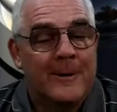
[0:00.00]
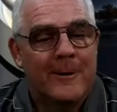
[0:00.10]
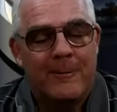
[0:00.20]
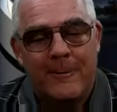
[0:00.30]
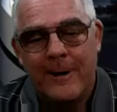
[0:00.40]

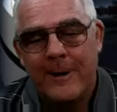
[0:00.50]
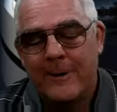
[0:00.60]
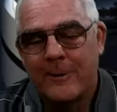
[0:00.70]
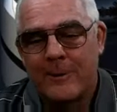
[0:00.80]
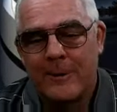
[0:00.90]
White
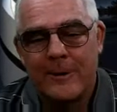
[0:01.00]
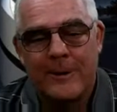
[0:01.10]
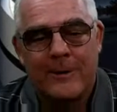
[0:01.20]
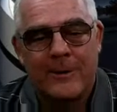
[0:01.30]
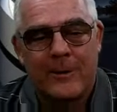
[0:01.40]
is really
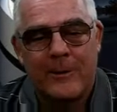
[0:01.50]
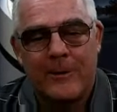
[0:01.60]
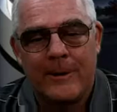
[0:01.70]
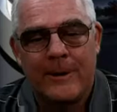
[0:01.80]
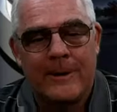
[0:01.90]

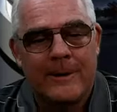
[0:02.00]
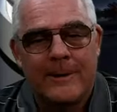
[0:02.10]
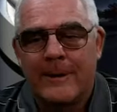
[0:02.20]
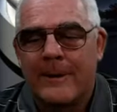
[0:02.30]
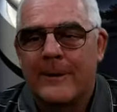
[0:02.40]
throwing
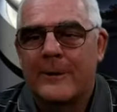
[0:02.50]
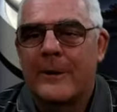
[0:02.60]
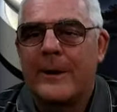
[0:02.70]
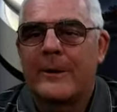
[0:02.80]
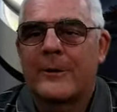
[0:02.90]
his
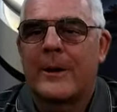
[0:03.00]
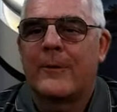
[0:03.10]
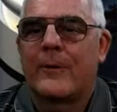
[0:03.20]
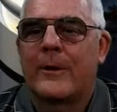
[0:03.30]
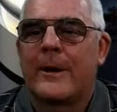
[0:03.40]
last
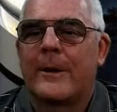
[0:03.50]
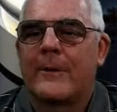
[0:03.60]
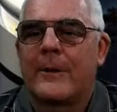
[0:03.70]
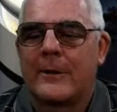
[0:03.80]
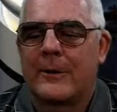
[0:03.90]
effort at
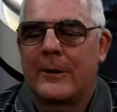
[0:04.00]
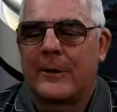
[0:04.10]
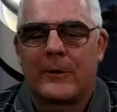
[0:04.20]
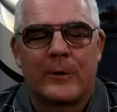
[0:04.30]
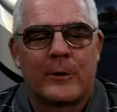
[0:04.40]
this, that's
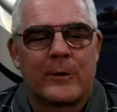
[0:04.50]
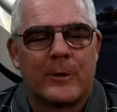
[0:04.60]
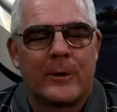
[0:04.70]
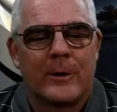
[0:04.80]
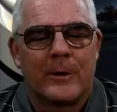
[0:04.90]
for
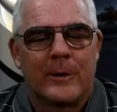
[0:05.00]
sure.